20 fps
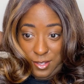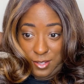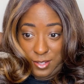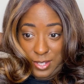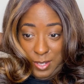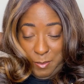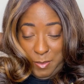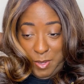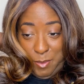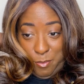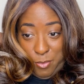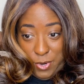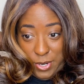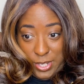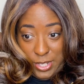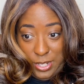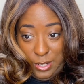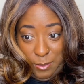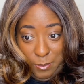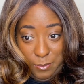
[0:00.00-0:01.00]
Let me
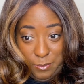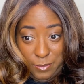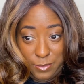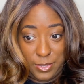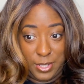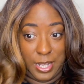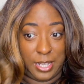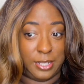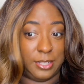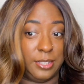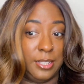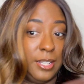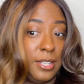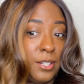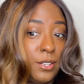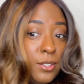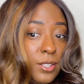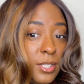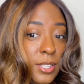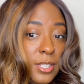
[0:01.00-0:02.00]
bring it up, like
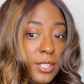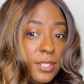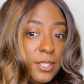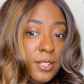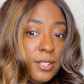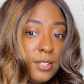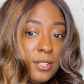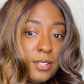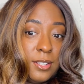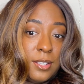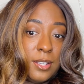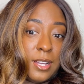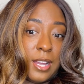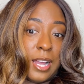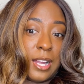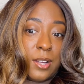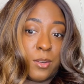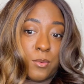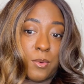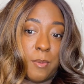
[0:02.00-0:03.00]
literally.
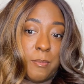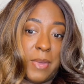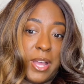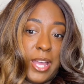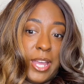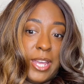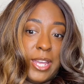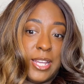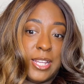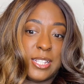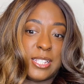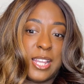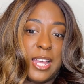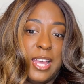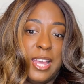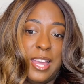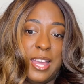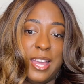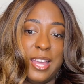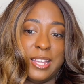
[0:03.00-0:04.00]
I can run my hands.
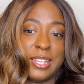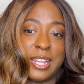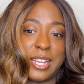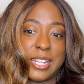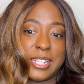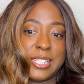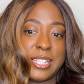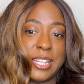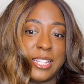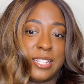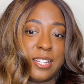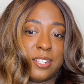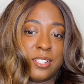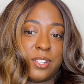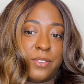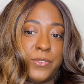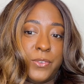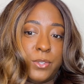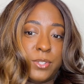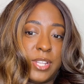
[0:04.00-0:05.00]
And like I said, there's
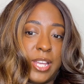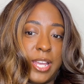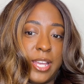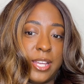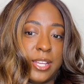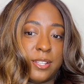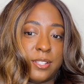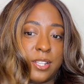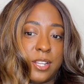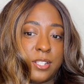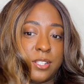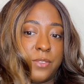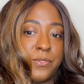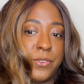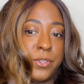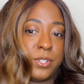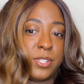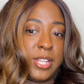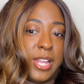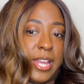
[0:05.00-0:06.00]
a
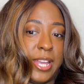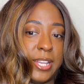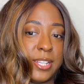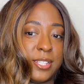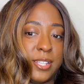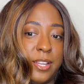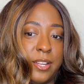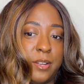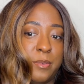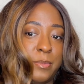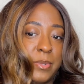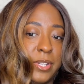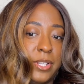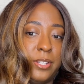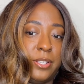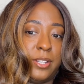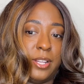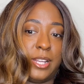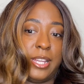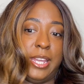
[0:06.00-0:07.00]
few snags there.
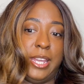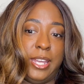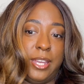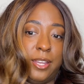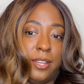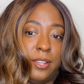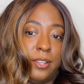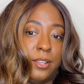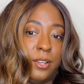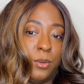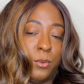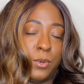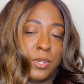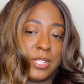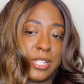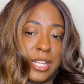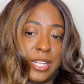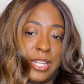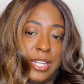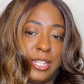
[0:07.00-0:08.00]
But again,
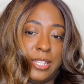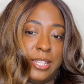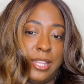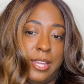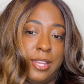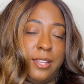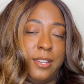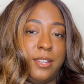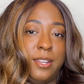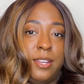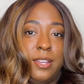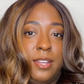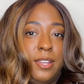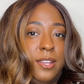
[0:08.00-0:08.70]
once I did